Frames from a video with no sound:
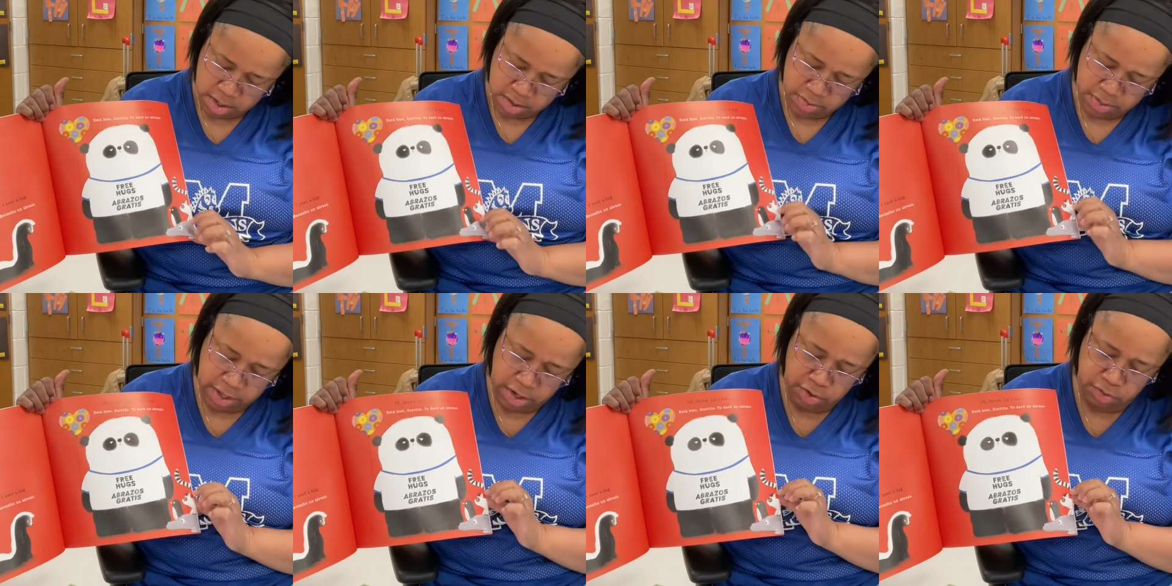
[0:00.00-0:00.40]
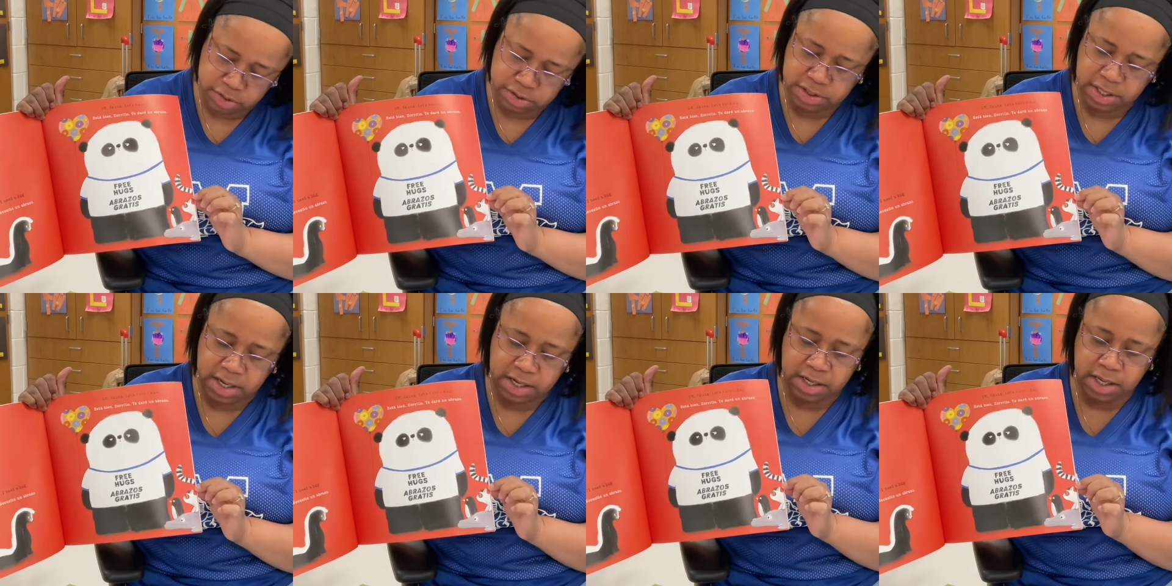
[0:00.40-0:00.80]
That
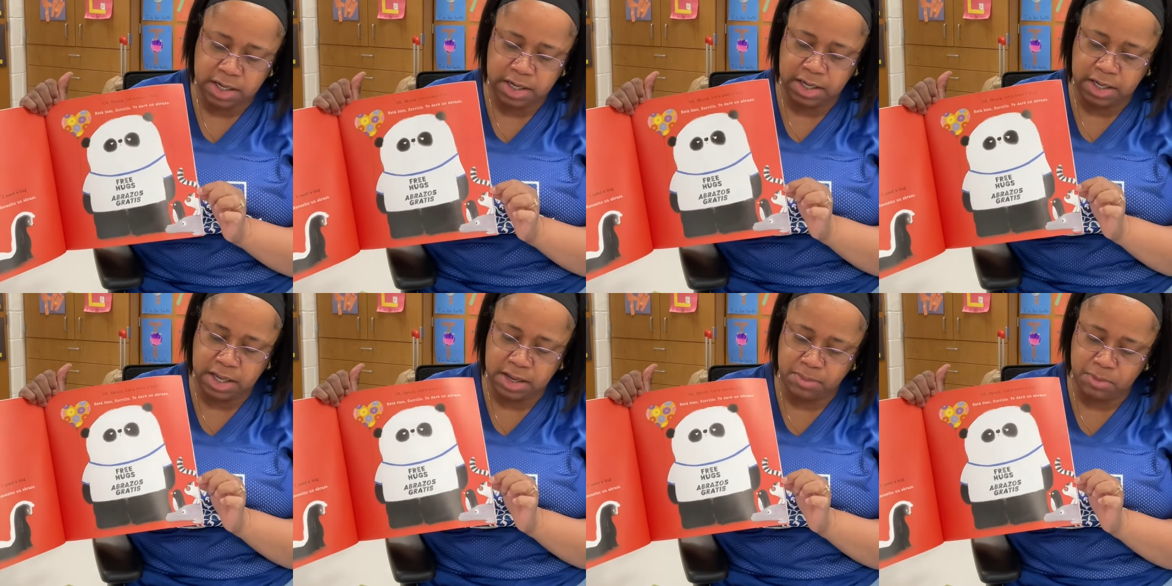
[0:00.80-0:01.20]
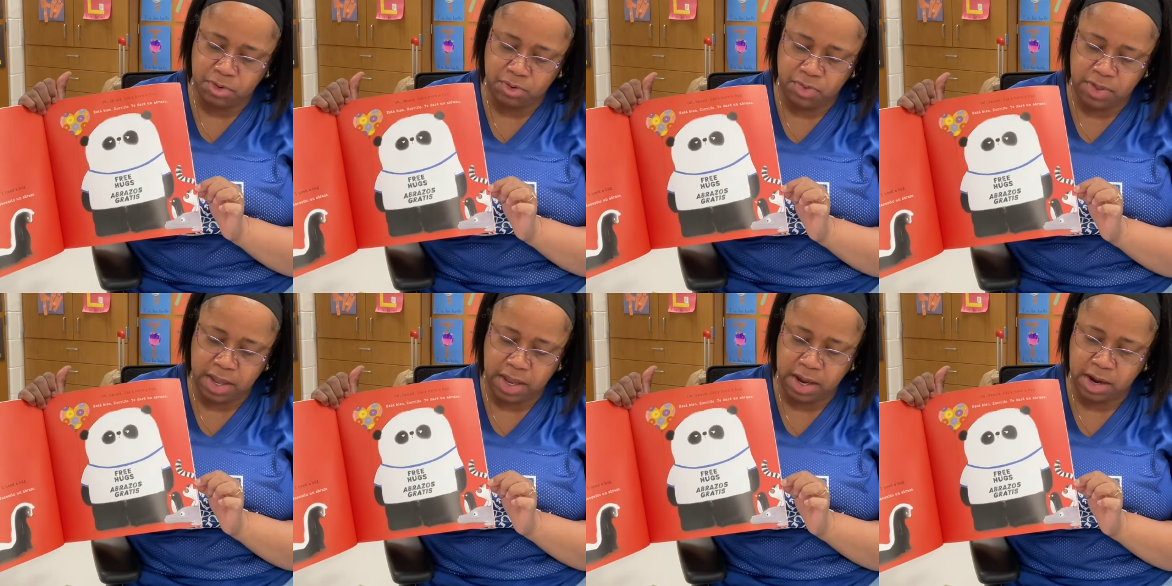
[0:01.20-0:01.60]
looks like a lemur
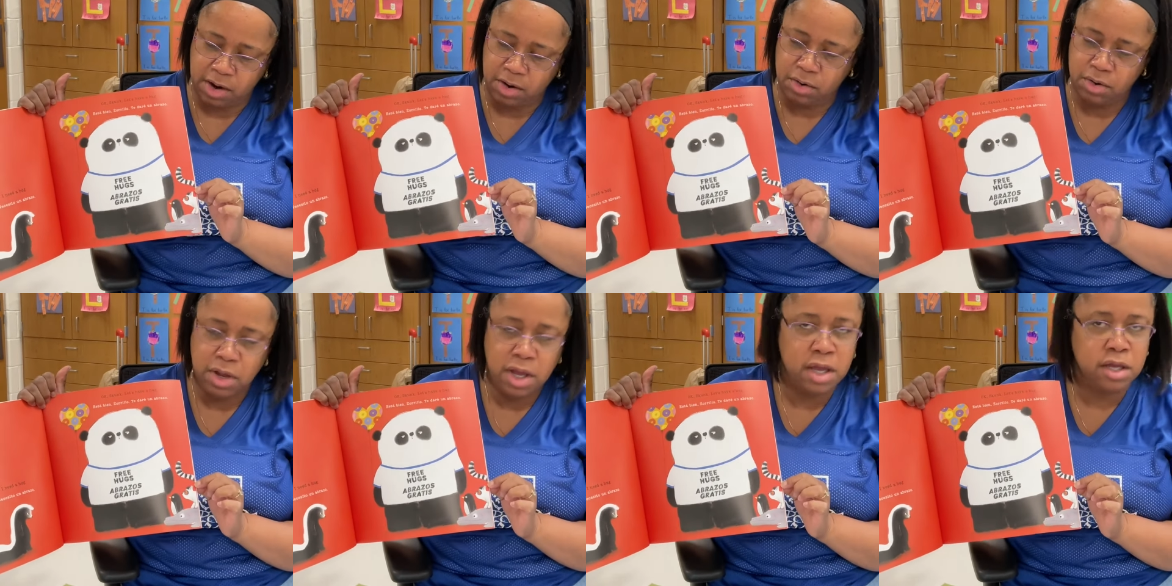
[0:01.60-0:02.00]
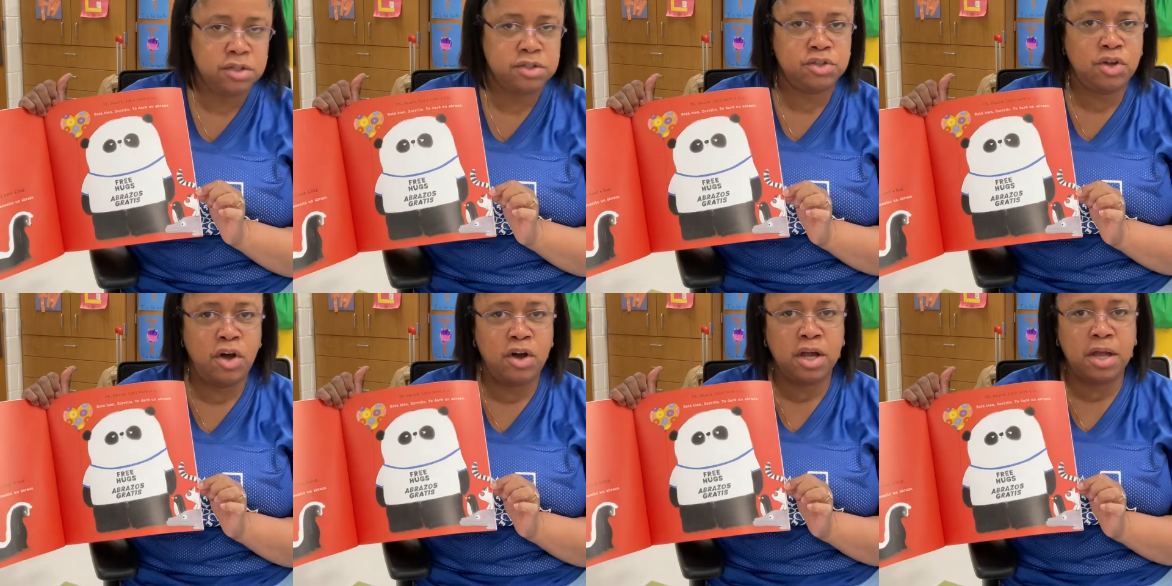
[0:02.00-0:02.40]
there.
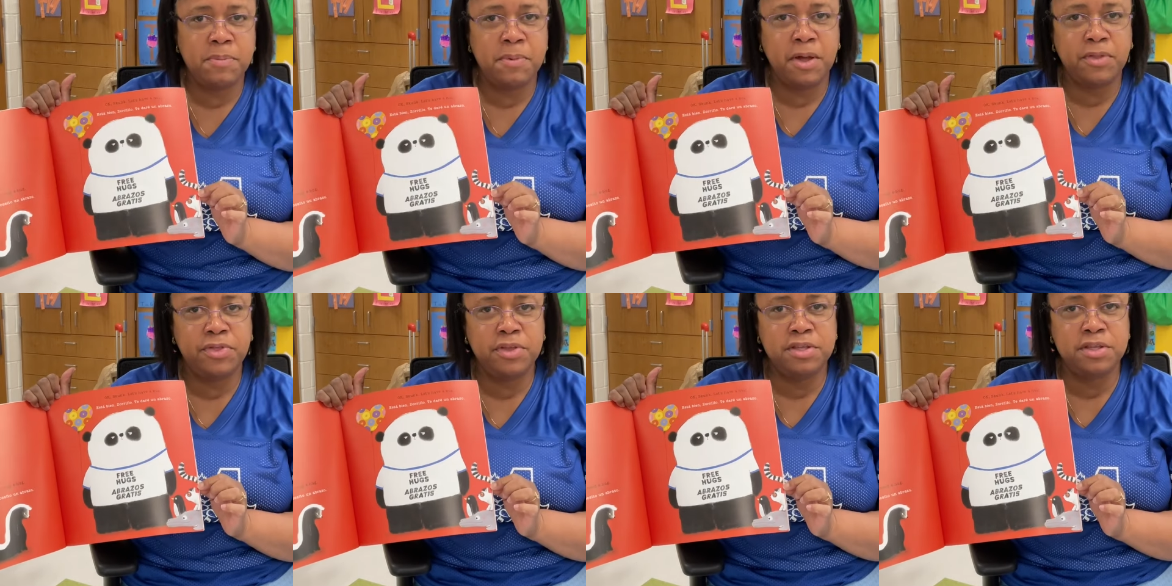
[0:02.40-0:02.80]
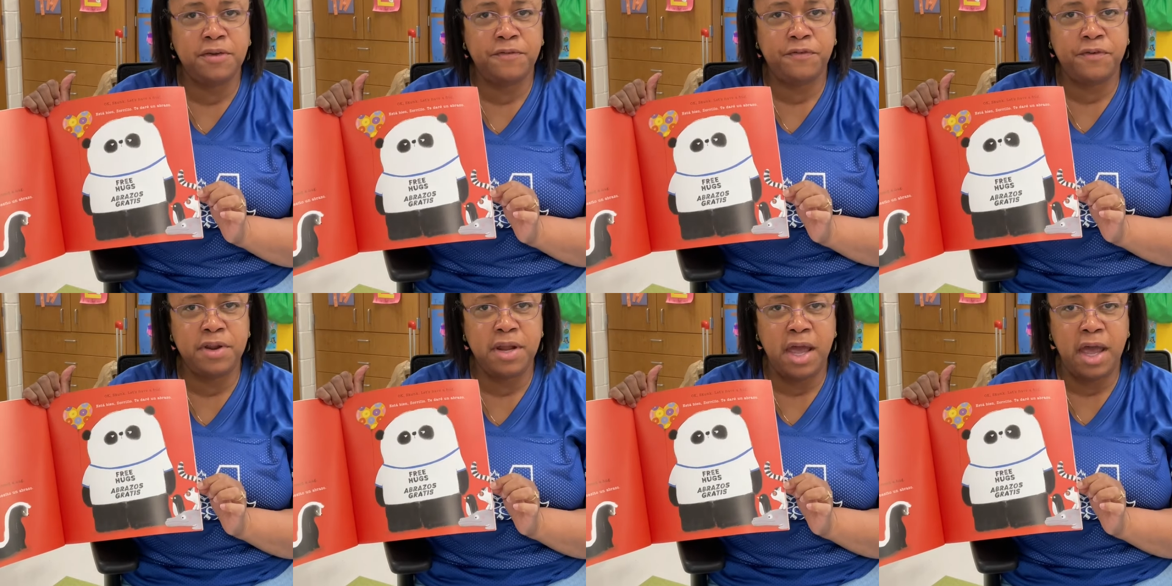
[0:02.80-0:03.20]
Talk about the
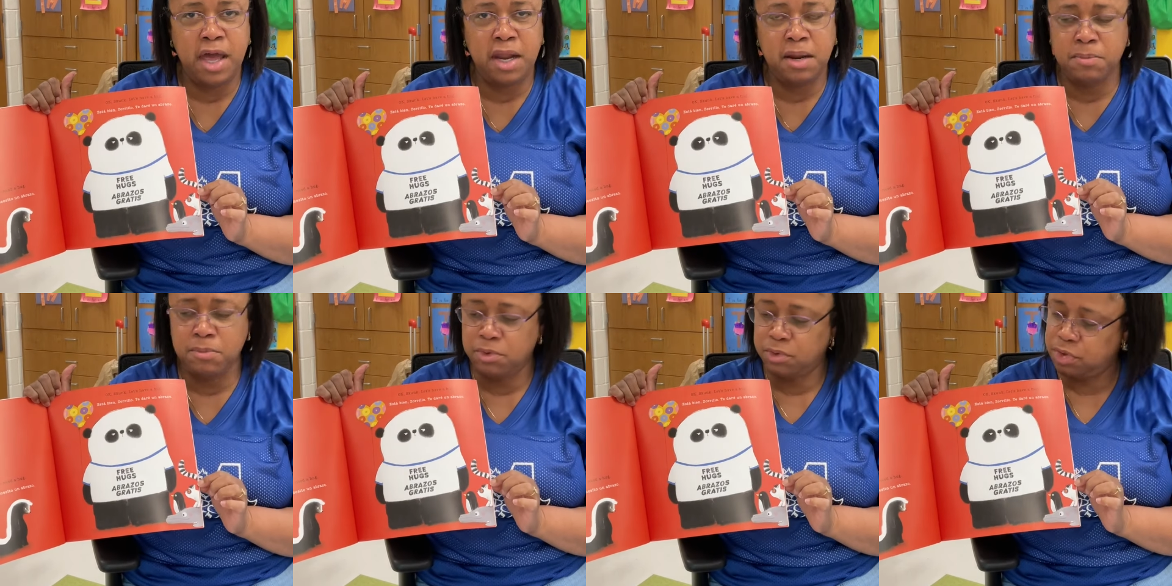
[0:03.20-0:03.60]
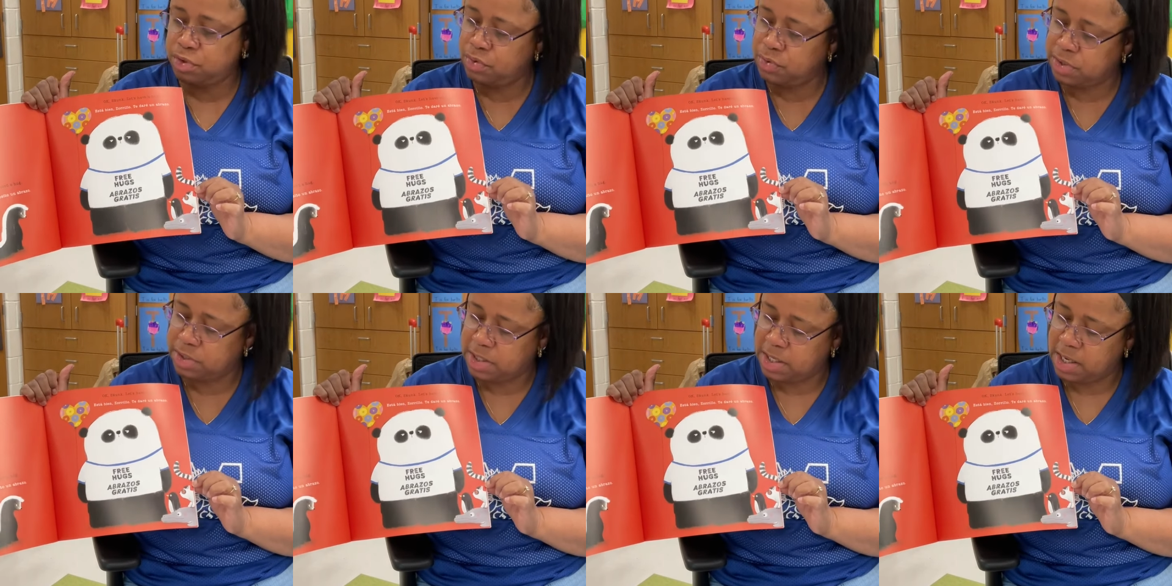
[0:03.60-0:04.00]
different animals
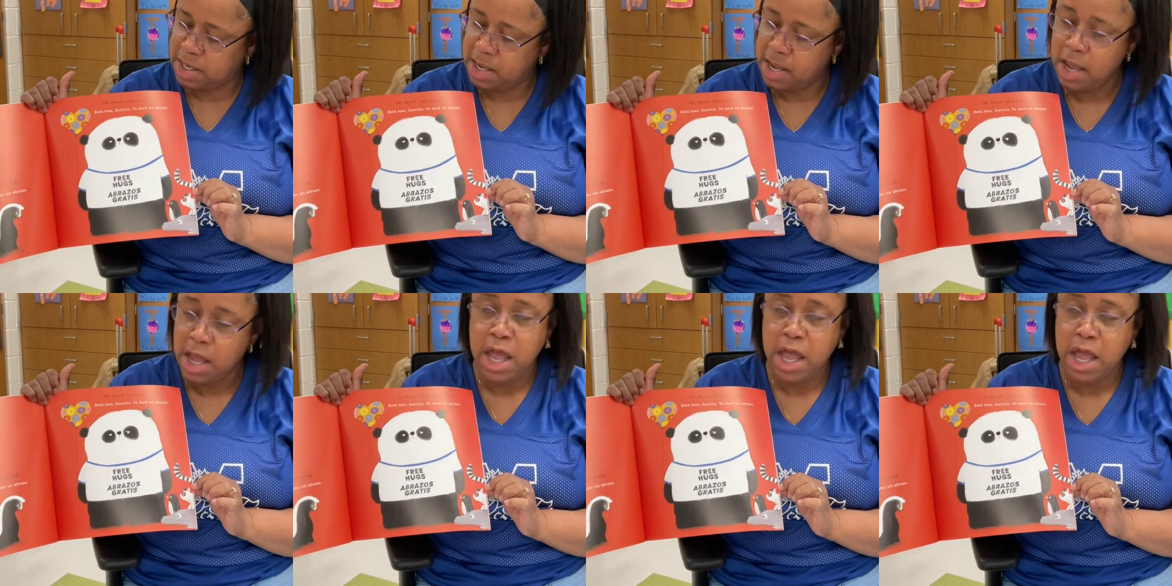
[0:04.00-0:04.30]
you see.